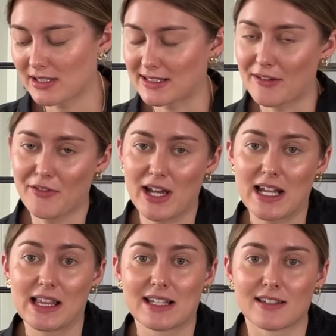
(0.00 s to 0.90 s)
because I find
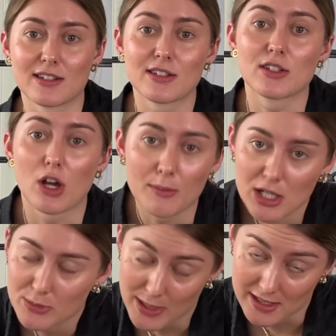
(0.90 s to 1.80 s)
I listen so
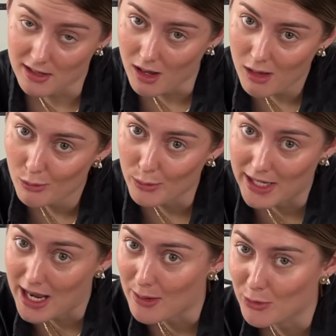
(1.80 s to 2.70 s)
much better when
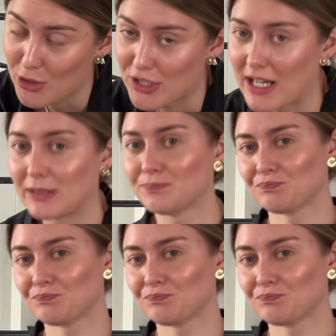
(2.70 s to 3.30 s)
I am crocheting.